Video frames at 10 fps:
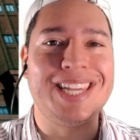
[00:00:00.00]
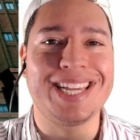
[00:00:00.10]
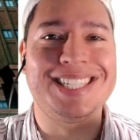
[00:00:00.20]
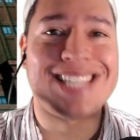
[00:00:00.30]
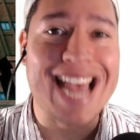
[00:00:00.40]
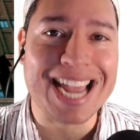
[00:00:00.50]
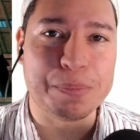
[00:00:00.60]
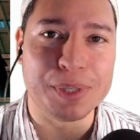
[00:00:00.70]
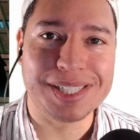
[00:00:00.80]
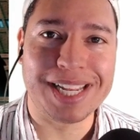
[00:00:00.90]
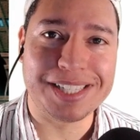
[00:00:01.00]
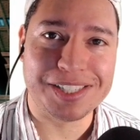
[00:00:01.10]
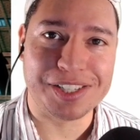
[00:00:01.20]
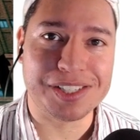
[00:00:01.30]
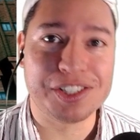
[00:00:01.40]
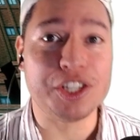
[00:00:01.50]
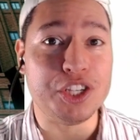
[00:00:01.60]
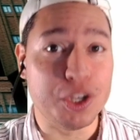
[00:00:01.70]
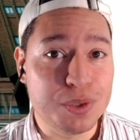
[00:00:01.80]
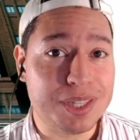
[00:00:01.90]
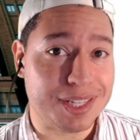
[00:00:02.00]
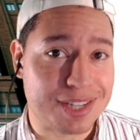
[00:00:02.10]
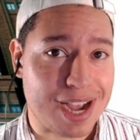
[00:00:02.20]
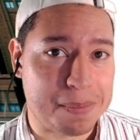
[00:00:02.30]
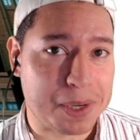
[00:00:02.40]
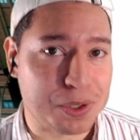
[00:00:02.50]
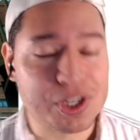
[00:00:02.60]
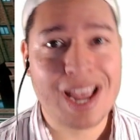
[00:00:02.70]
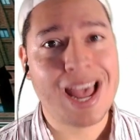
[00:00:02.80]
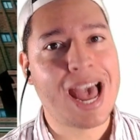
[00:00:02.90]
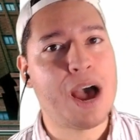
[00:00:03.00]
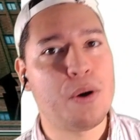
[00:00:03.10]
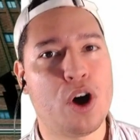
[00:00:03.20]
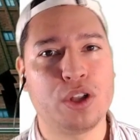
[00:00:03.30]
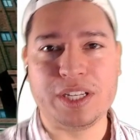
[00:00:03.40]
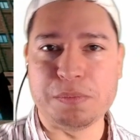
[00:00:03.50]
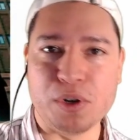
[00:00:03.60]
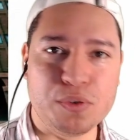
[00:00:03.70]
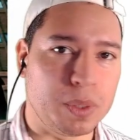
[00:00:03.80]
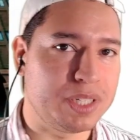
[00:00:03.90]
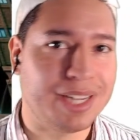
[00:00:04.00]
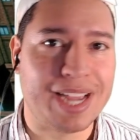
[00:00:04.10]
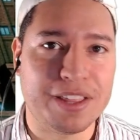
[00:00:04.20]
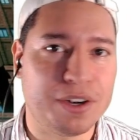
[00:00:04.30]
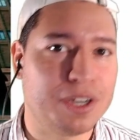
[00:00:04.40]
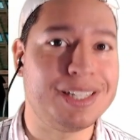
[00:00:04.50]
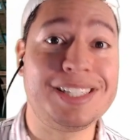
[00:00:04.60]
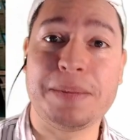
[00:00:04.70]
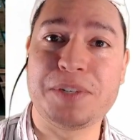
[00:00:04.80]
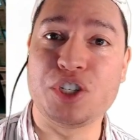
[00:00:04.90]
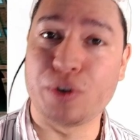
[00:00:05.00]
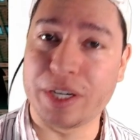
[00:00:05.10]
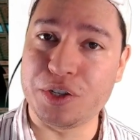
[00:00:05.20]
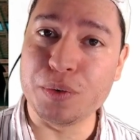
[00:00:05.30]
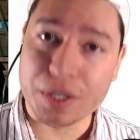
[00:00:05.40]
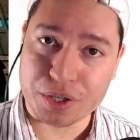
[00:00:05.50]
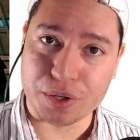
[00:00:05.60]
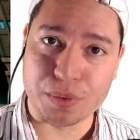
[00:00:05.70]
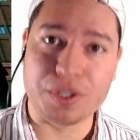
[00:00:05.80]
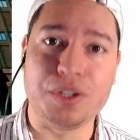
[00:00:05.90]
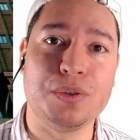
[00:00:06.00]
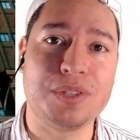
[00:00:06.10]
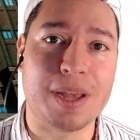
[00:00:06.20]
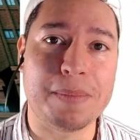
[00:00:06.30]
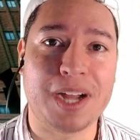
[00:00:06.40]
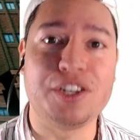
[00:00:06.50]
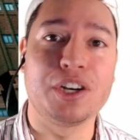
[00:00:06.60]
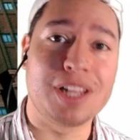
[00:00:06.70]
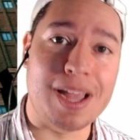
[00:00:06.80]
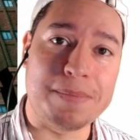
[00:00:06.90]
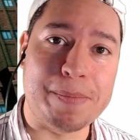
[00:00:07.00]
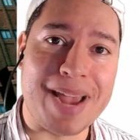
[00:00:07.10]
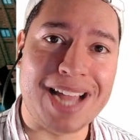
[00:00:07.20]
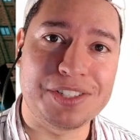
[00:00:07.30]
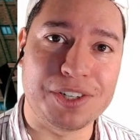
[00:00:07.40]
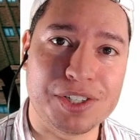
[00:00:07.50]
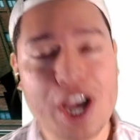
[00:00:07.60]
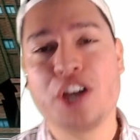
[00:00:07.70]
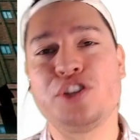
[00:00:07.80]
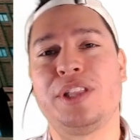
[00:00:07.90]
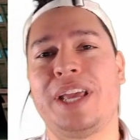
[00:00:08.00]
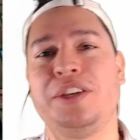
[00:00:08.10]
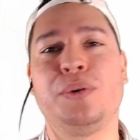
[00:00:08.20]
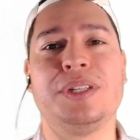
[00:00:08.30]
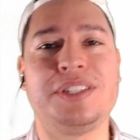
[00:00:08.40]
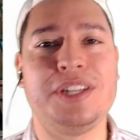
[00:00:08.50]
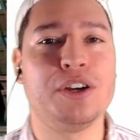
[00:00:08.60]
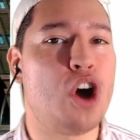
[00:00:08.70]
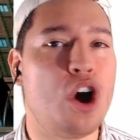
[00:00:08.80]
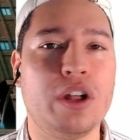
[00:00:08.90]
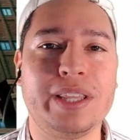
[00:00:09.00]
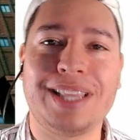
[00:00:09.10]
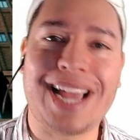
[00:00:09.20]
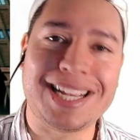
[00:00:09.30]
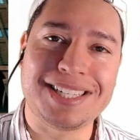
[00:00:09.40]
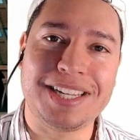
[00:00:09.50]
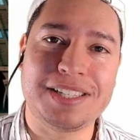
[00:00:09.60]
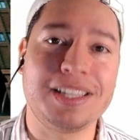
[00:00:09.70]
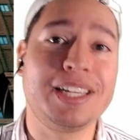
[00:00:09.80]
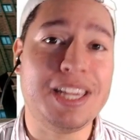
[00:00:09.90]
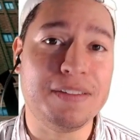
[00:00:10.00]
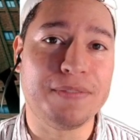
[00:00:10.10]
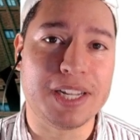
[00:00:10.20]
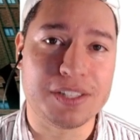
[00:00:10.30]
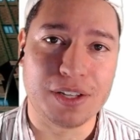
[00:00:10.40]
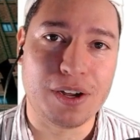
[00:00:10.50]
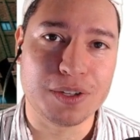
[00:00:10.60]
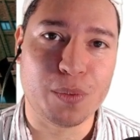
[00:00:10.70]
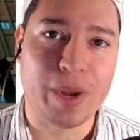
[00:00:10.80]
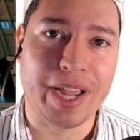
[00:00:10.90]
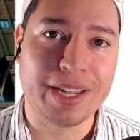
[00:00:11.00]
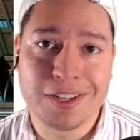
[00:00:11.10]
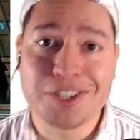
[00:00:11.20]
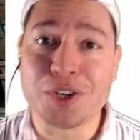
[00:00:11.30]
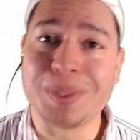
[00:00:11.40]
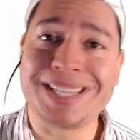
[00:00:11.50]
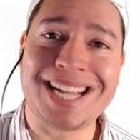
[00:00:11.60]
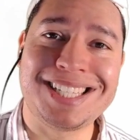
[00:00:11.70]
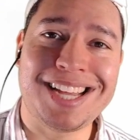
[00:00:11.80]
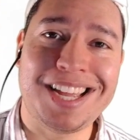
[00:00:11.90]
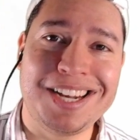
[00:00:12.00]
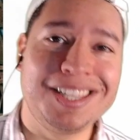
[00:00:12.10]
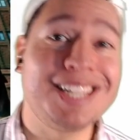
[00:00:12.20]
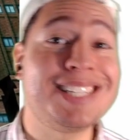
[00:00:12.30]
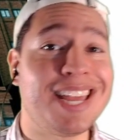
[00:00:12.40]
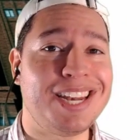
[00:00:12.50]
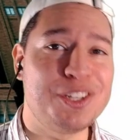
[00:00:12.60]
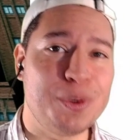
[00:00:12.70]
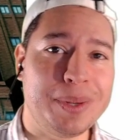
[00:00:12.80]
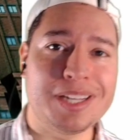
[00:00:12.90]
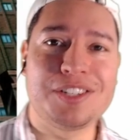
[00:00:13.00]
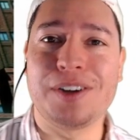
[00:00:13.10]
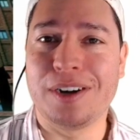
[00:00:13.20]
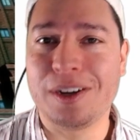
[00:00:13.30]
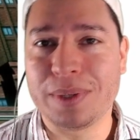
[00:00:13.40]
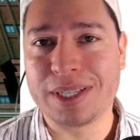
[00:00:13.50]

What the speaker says: exact percentages to use these combos, how all these moves work together, and the tips and tricks you can do to use them on your climb to Masters so that you can steal all the last hits and the key fights along the way. So with that said, let's get into it, starting with the